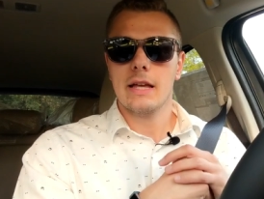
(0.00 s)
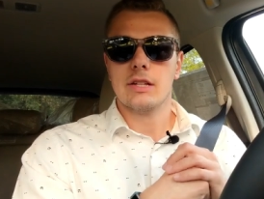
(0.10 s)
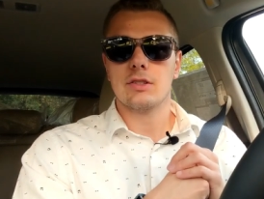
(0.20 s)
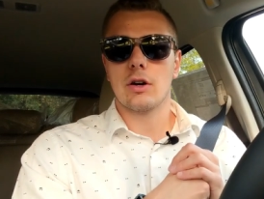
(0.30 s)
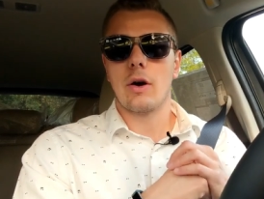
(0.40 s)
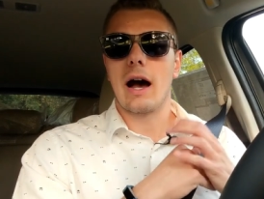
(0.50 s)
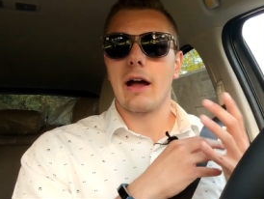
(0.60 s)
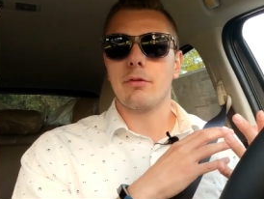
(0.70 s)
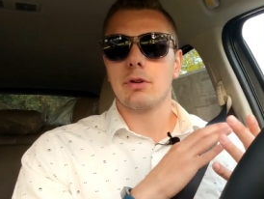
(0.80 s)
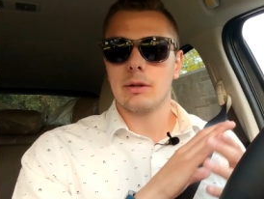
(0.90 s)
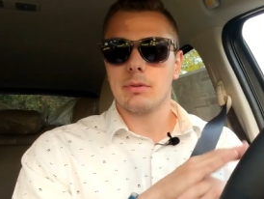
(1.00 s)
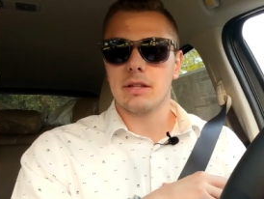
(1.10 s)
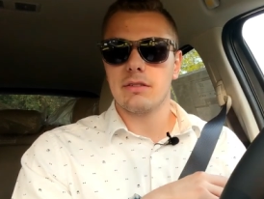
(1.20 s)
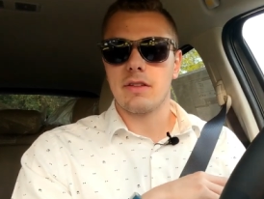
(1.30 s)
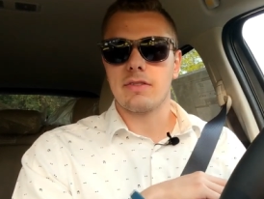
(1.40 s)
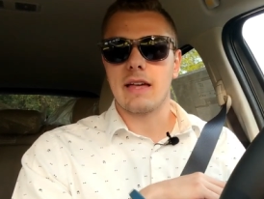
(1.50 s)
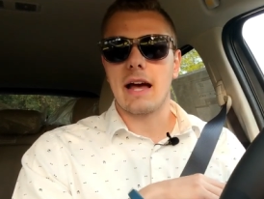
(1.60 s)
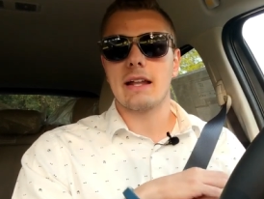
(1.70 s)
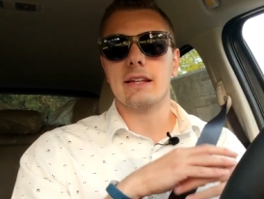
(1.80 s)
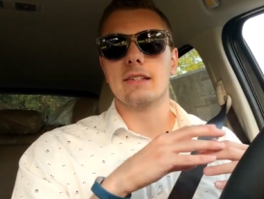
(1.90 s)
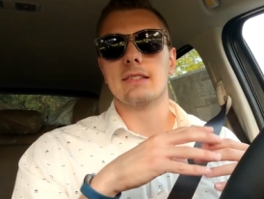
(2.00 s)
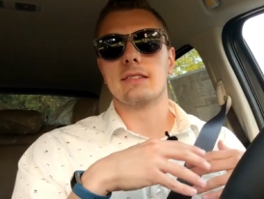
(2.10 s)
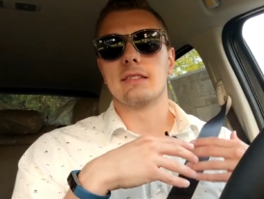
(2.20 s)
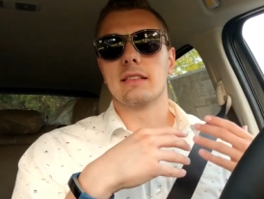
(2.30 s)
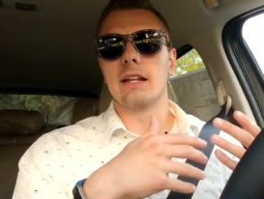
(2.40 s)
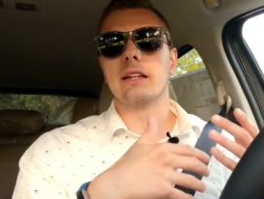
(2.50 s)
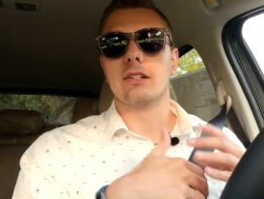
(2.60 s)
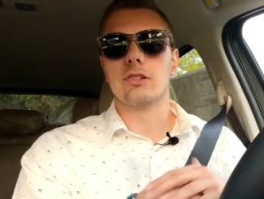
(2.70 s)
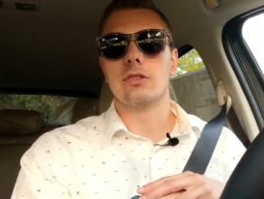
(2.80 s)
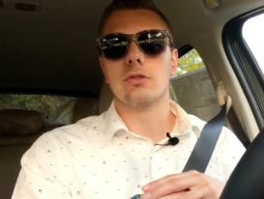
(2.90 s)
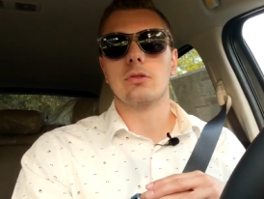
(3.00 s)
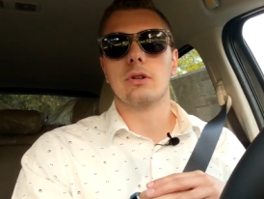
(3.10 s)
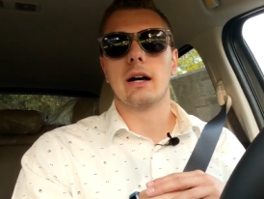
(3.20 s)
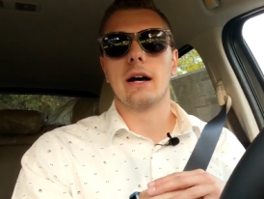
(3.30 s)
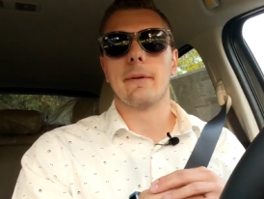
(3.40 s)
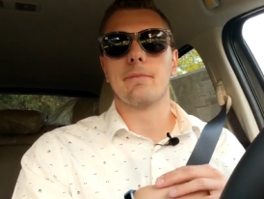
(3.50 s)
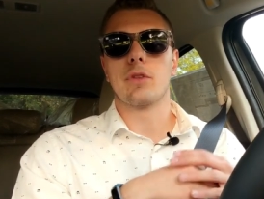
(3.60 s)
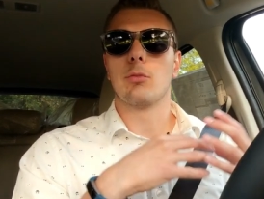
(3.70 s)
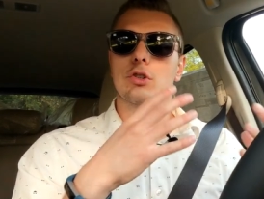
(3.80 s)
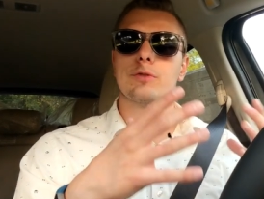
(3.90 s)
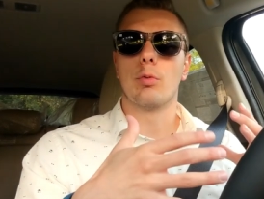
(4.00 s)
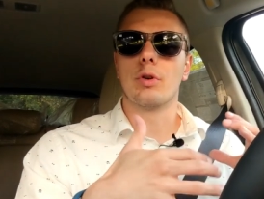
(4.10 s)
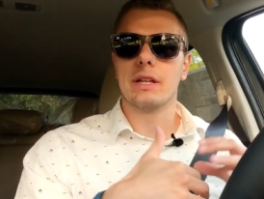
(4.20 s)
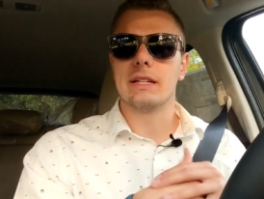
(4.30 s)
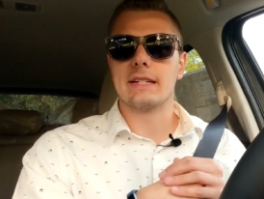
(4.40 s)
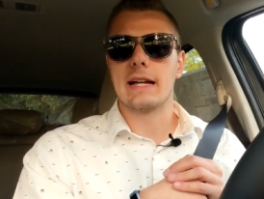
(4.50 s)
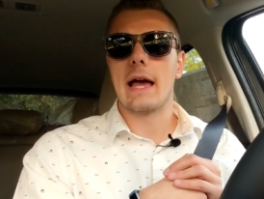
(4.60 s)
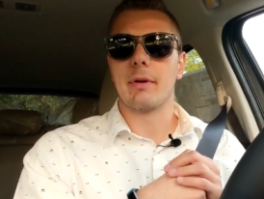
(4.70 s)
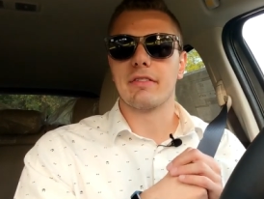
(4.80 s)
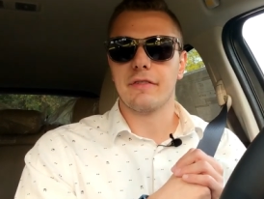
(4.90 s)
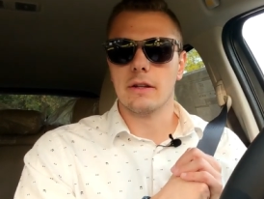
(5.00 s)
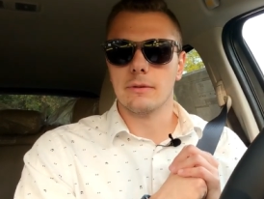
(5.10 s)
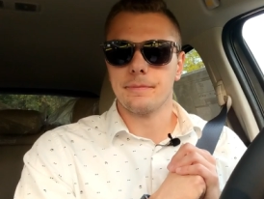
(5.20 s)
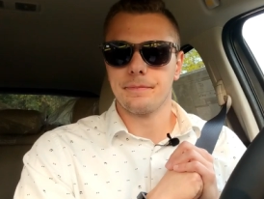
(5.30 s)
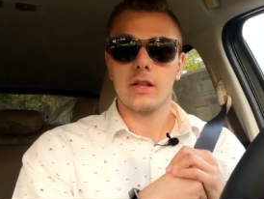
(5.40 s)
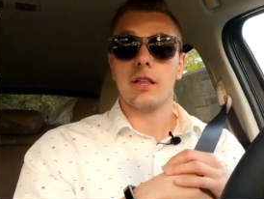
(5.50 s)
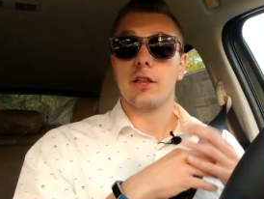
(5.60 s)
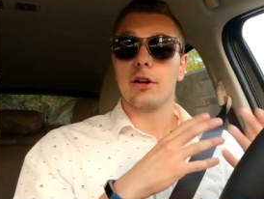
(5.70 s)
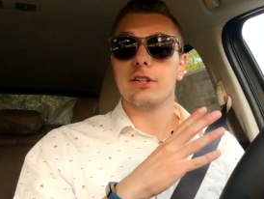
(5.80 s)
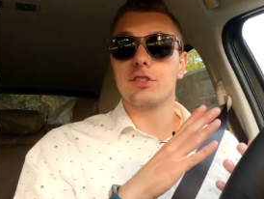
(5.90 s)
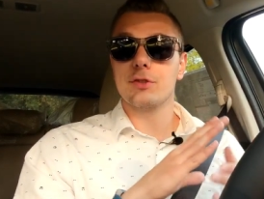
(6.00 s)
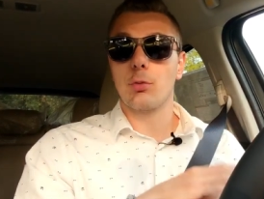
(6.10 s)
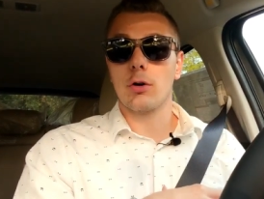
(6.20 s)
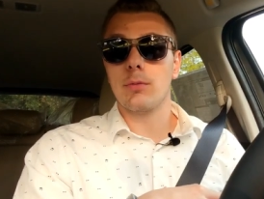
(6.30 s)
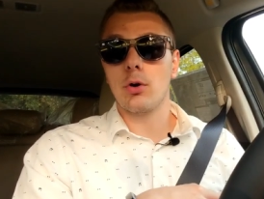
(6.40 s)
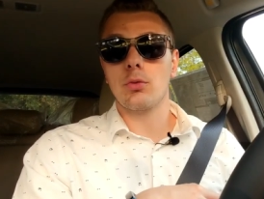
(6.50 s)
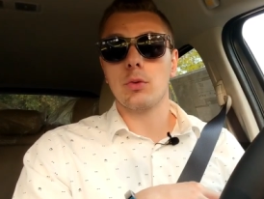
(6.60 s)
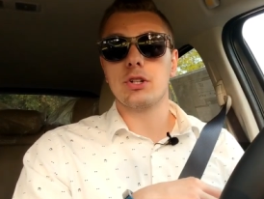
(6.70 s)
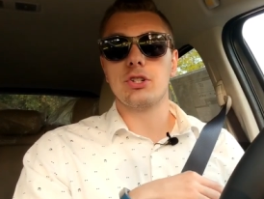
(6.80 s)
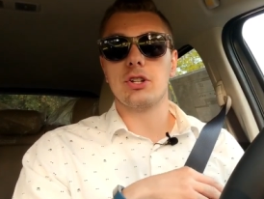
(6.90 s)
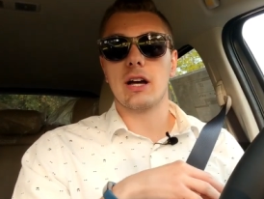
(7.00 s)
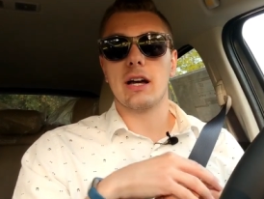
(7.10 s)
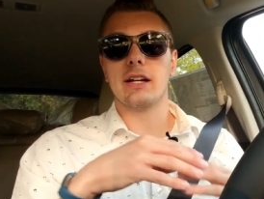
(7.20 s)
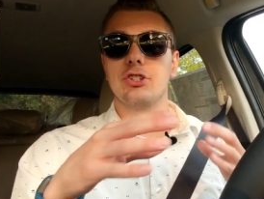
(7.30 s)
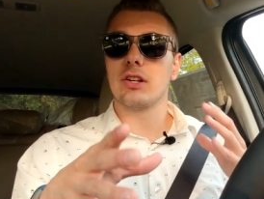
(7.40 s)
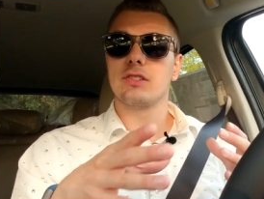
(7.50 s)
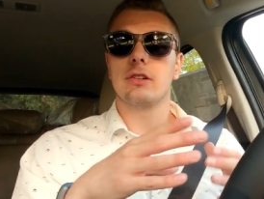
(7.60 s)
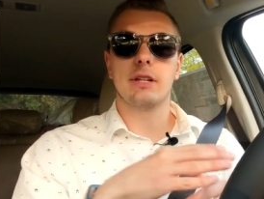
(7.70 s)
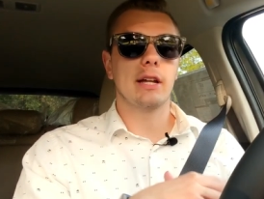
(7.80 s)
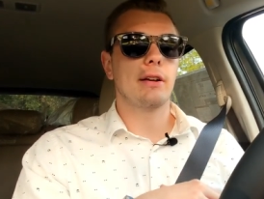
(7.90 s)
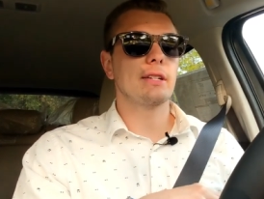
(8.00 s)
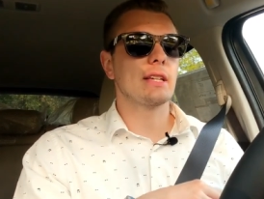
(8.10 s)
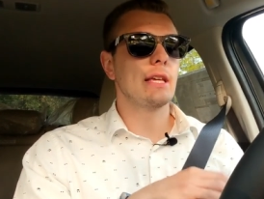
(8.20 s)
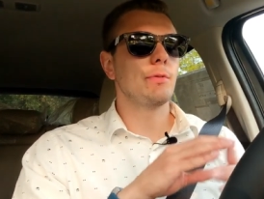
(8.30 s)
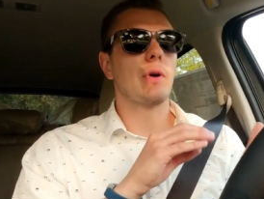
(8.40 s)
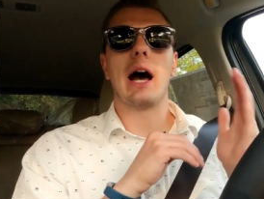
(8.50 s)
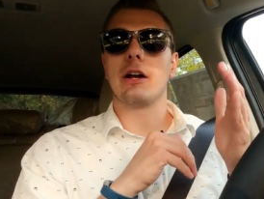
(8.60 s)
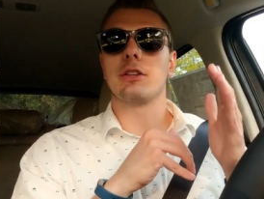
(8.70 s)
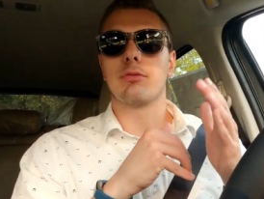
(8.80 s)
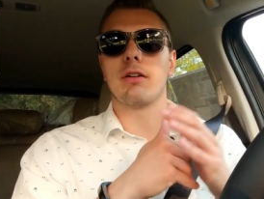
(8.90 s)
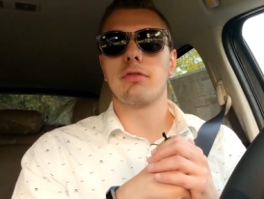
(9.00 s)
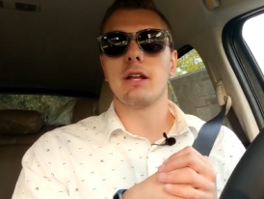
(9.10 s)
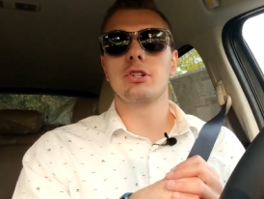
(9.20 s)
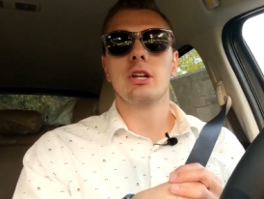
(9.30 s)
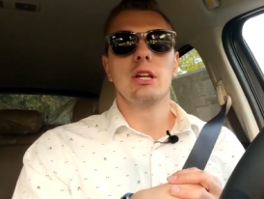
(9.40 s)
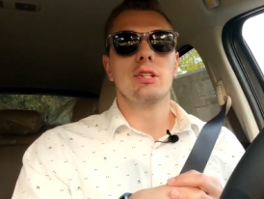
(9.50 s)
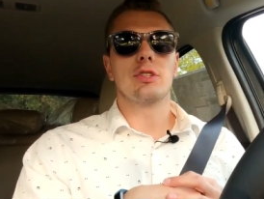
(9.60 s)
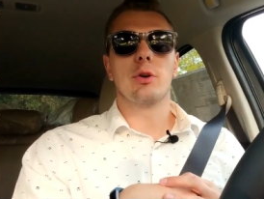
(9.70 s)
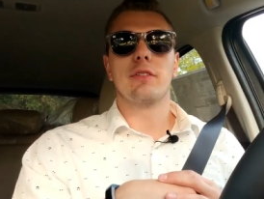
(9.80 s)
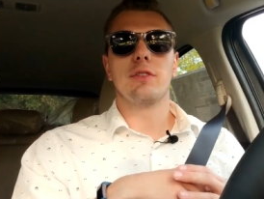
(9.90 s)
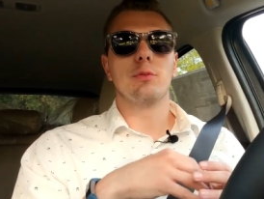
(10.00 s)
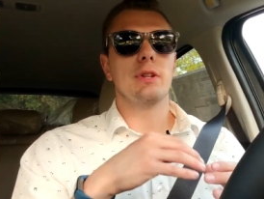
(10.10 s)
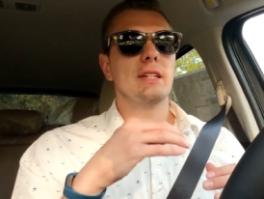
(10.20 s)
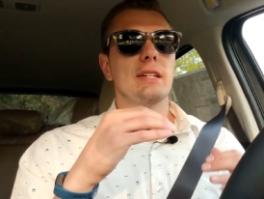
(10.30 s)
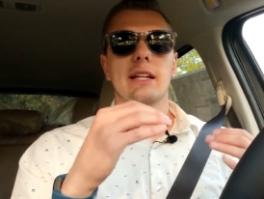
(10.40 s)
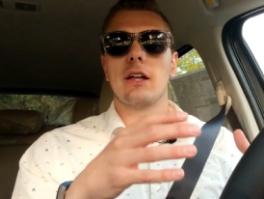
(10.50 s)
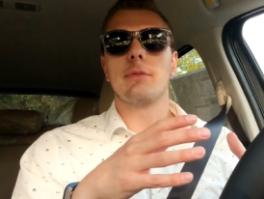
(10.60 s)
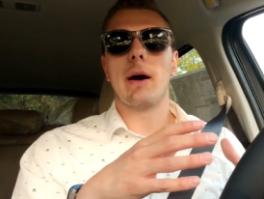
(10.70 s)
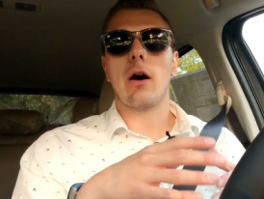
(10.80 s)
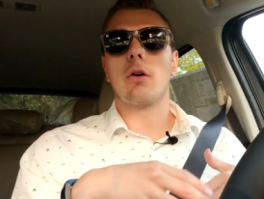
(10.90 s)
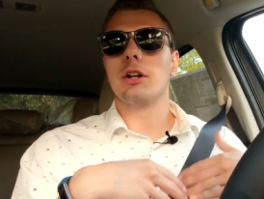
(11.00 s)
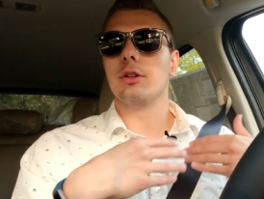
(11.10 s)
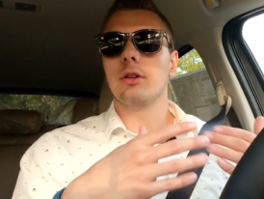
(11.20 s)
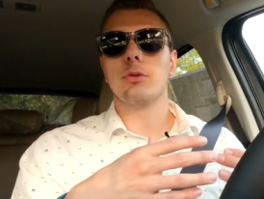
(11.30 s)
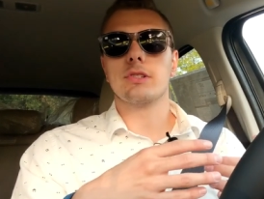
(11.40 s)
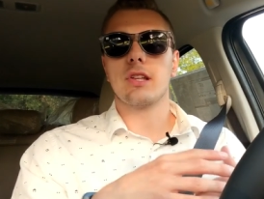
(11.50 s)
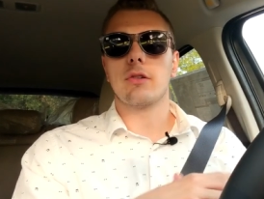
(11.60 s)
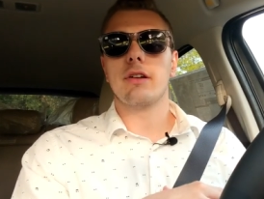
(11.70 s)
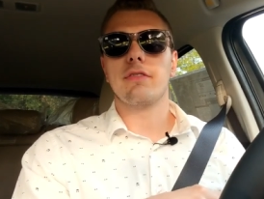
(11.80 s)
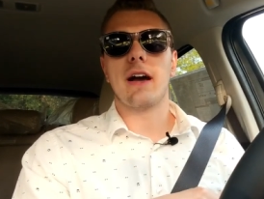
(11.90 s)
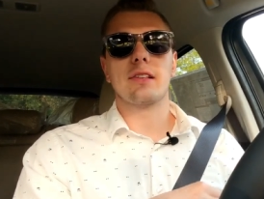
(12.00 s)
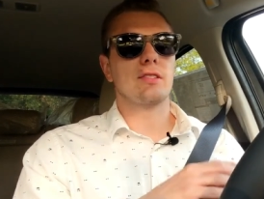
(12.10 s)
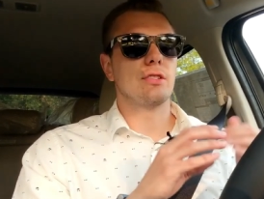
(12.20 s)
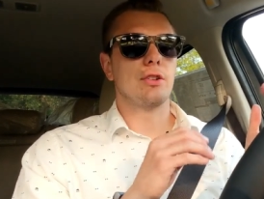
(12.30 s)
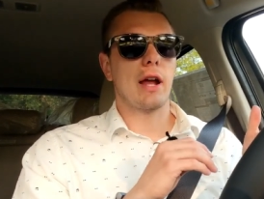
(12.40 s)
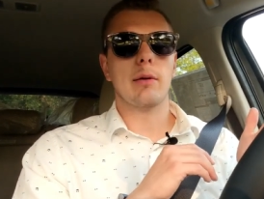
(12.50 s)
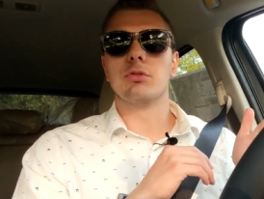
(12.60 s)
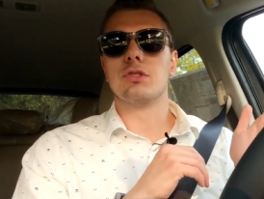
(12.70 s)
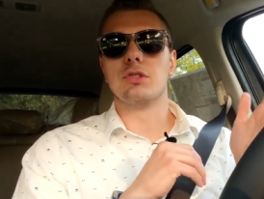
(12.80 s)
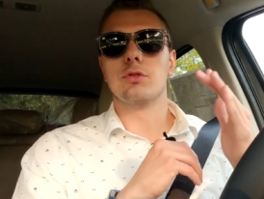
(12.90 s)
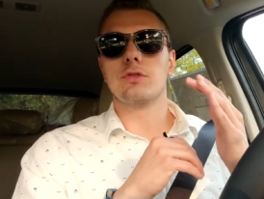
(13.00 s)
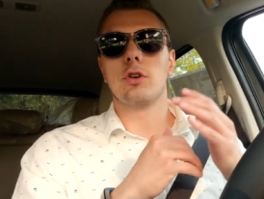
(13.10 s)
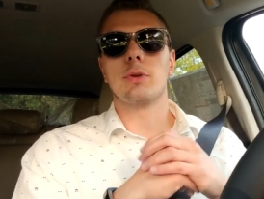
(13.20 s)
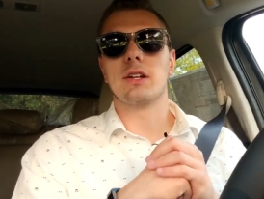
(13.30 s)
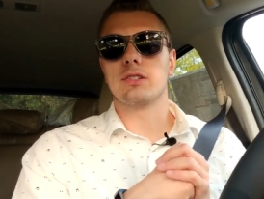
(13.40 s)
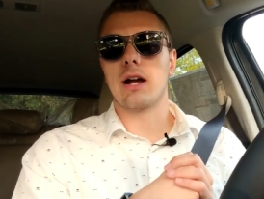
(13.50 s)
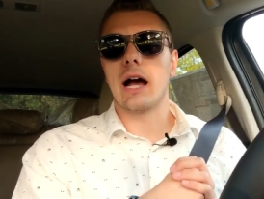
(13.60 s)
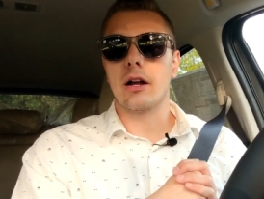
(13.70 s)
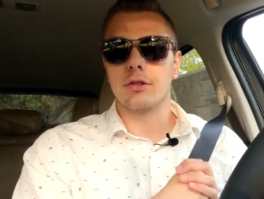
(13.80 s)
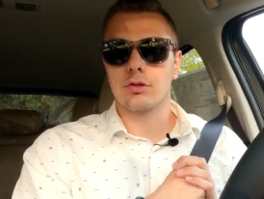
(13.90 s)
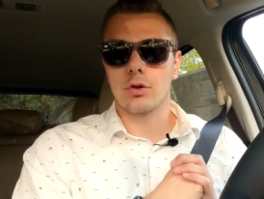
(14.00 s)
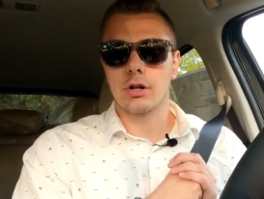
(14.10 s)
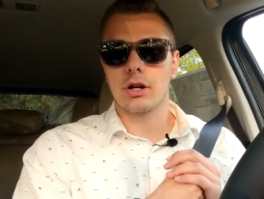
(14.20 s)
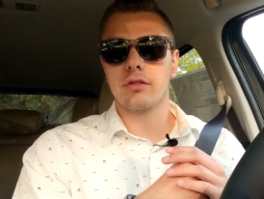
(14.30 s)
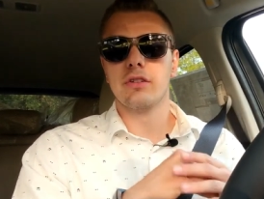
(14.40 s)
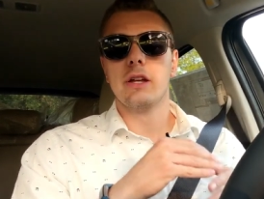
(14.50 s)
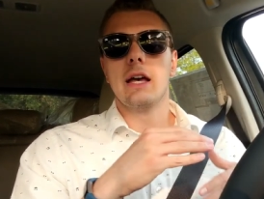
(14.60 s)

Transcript: So I really believe that that is lending to um, a more sporty and dynamic feel. There is a sport mode which uh, adjusts your gearing to keep you higher in the rev range. So if you need to get on the power and you need to accelerate fast, you're able to do so because you're higher in the torque curve,